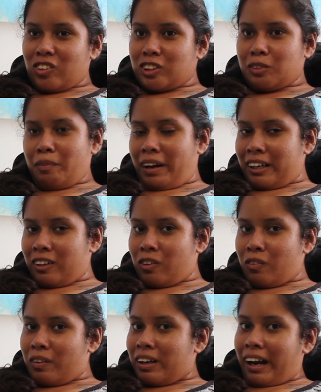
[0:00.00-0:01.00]
you know,
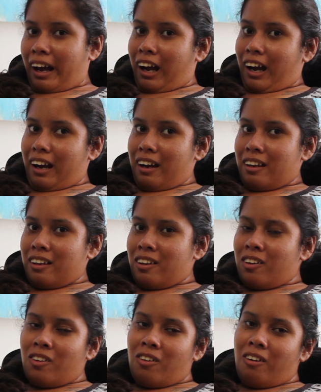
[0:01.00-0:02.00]
smile when,
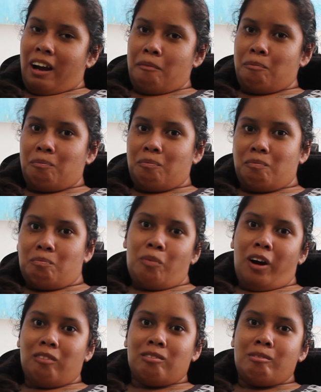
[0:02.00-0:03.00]
uh, you know, I
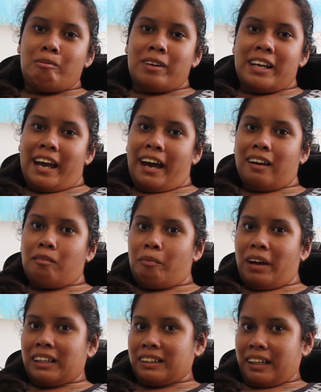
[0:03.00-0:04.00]
probably
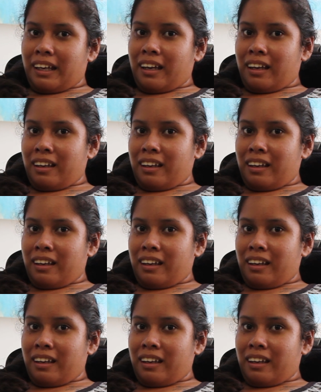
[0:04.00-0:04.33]
had a bad